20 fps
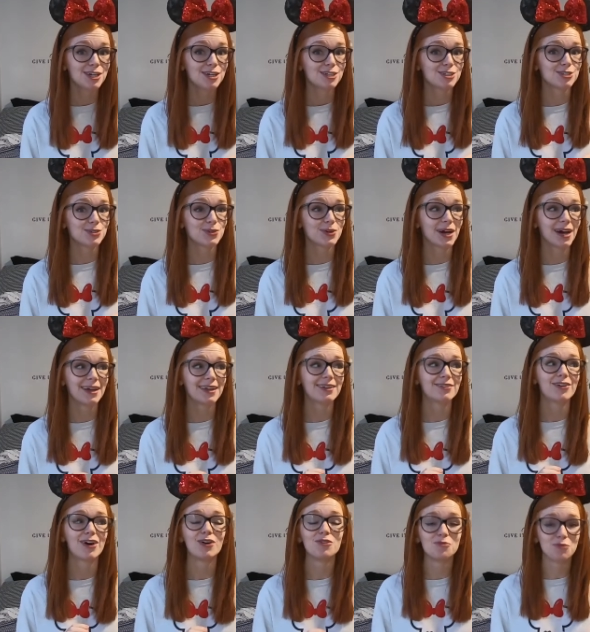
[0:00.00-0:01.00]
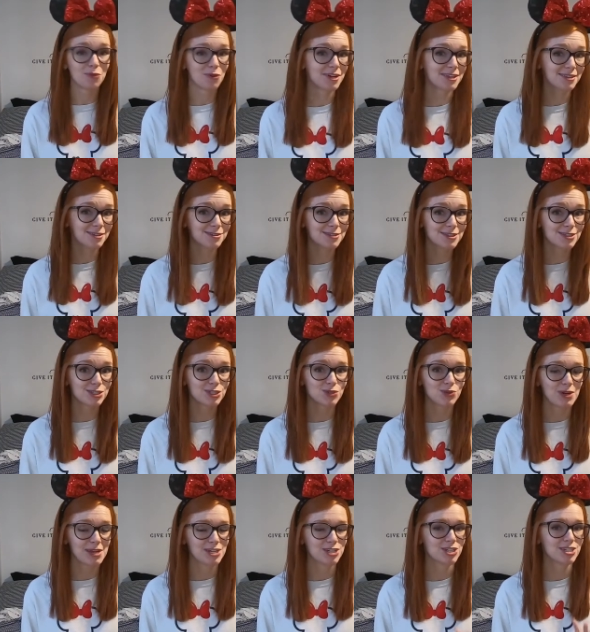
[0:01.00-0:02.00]
to kind of avoid those
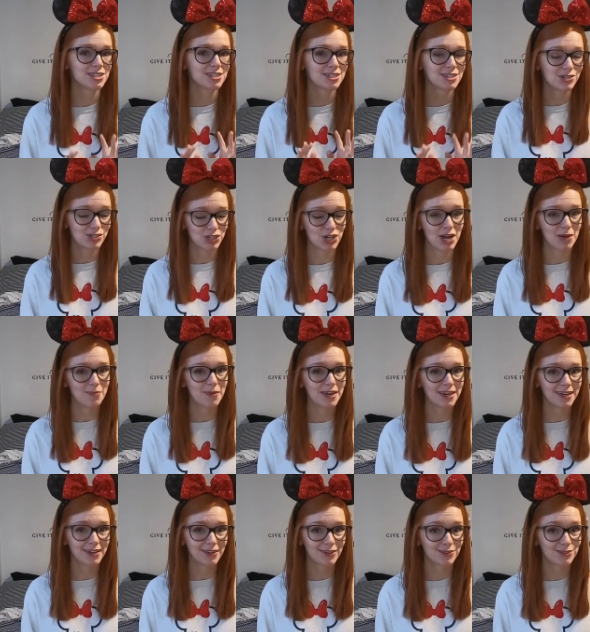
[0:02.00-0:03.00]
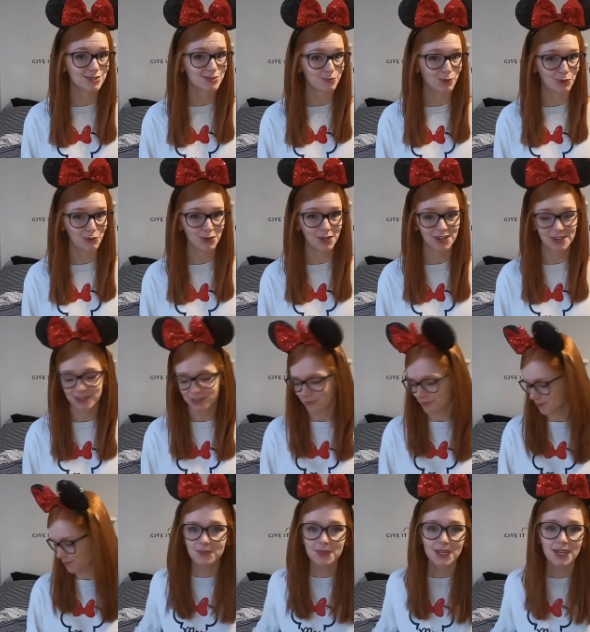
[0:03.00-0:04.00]
situations to try and make it go smoother.
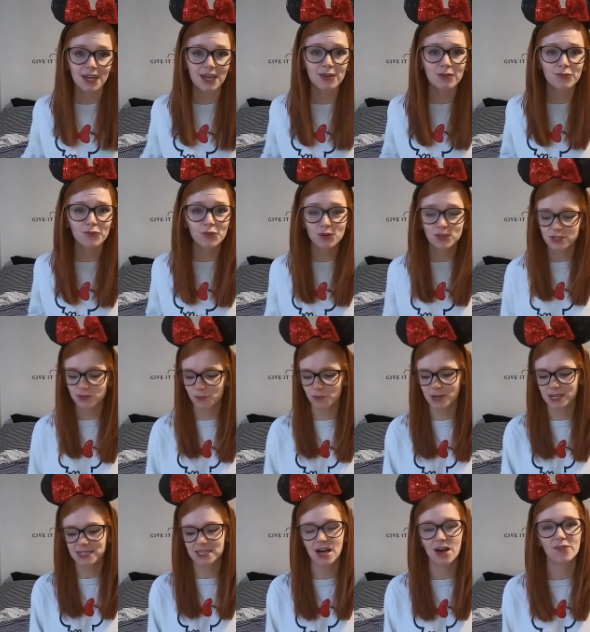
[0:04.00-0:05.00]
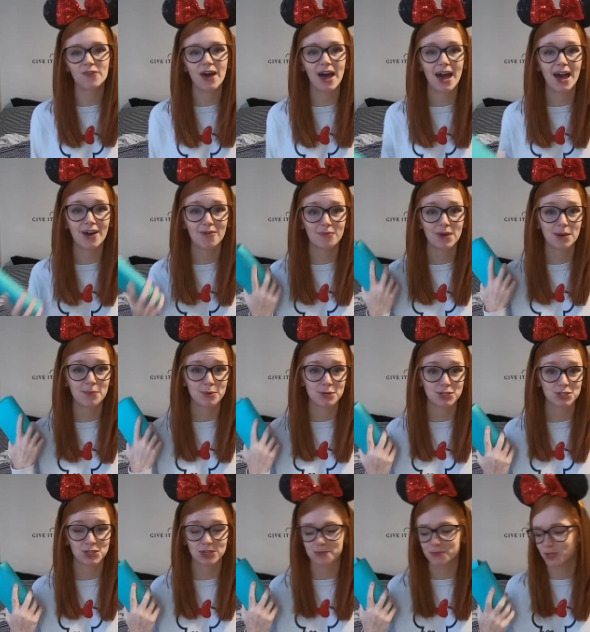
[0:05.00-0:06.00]
And of course for myself, I have my
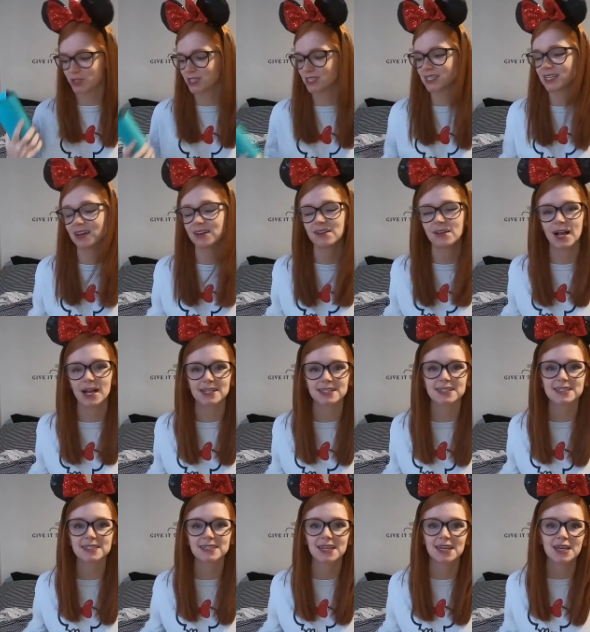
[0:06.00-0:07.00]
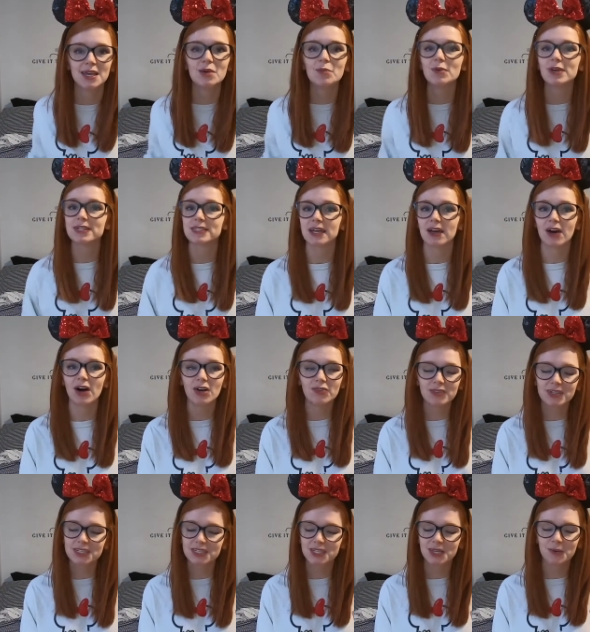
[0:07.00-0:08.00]
prescription sunglasses because I
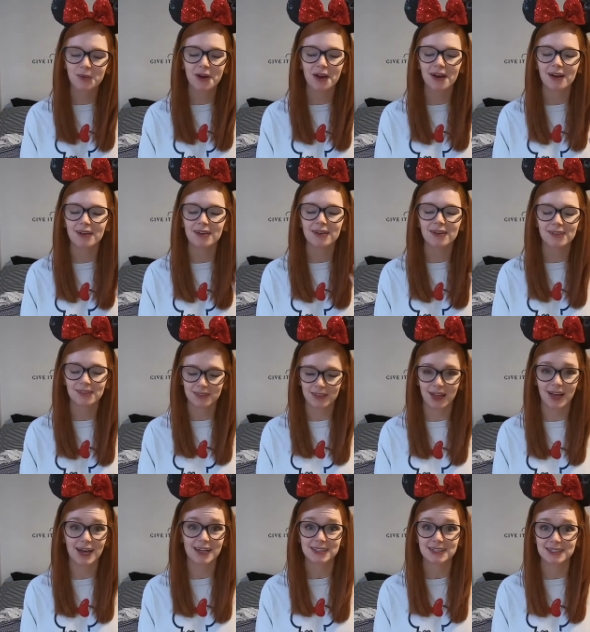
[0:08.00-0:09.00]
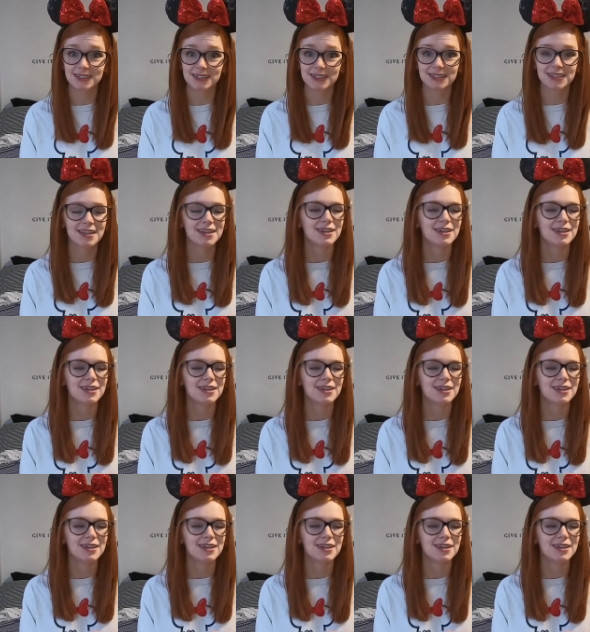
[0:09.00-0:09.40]
obviously wear glasses.